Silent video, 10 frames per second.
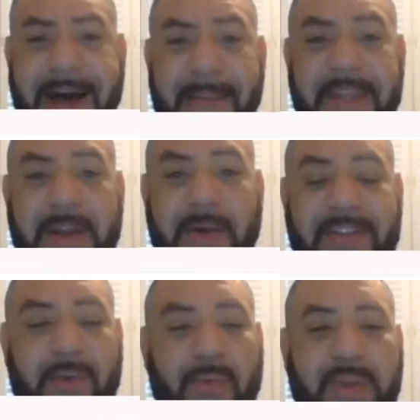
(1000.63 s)

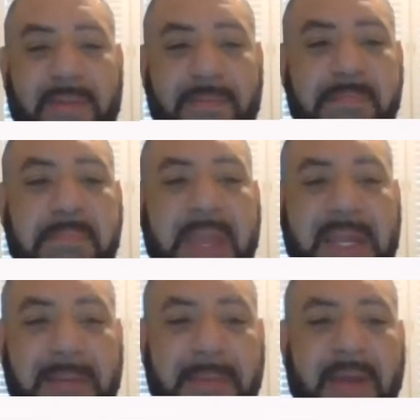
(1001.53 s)
And so we
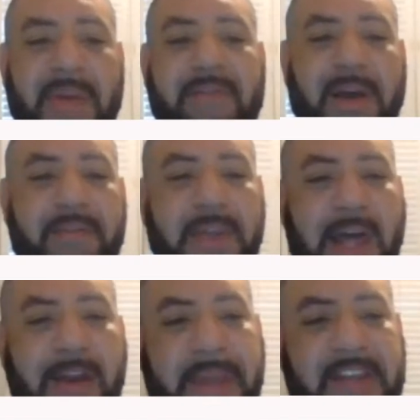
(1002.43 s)
have a
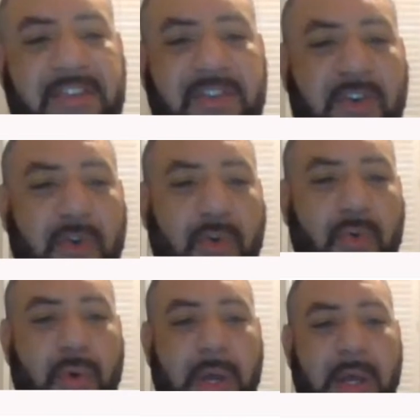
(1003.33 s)
lot of patients
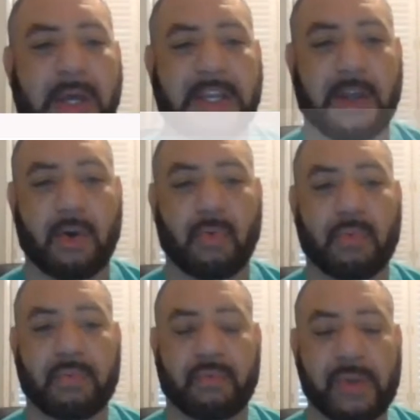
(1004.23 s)
who
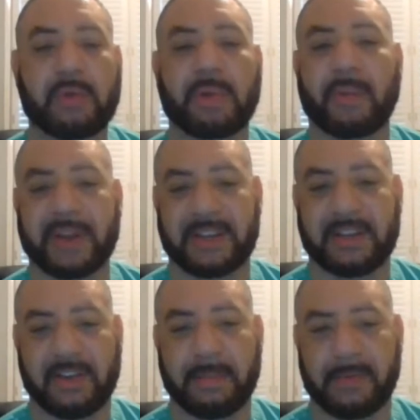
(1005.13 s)
frequently went to
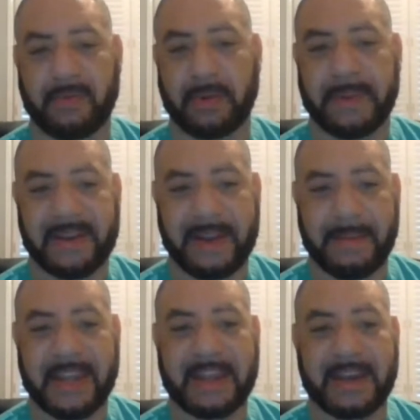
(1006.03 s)
the gym before the
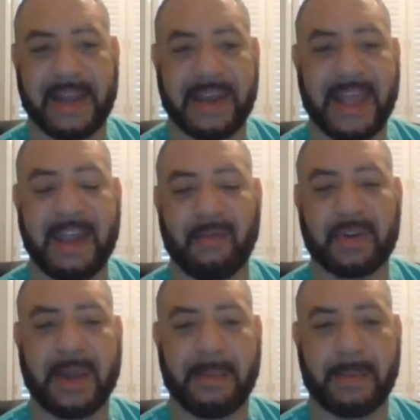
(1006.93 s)
pandemic, and
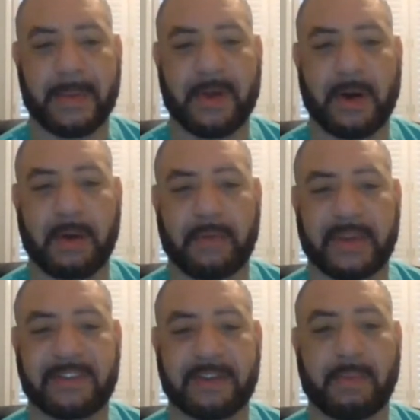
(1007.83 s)
every time I'm in the
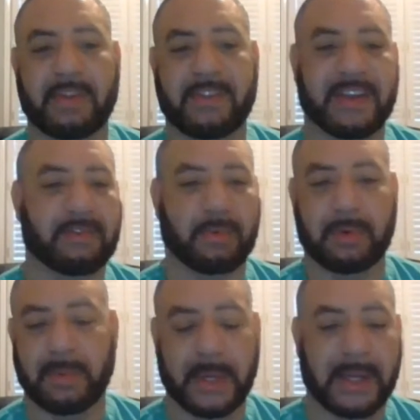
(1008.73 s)
office, someone says,
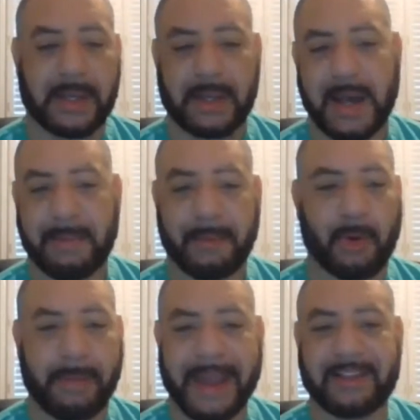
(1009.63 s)
"Well, I'm
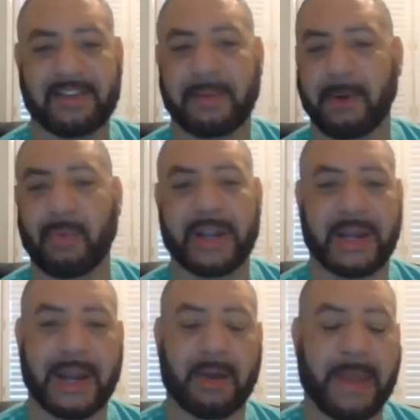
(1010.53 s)
going back to the gym," or
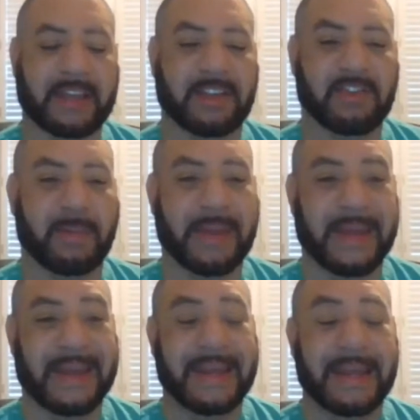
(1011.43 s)
"When can I go back to the gym?"
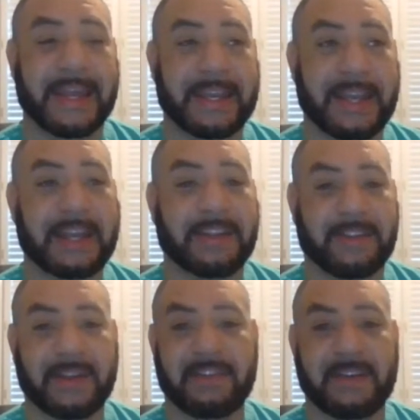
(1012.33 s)

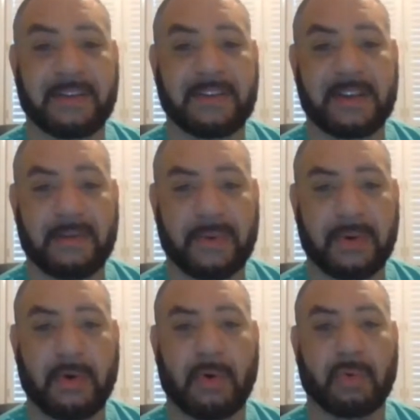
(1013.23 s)
It's a
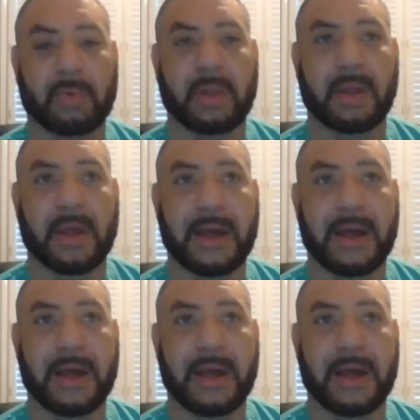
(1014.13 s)
difficult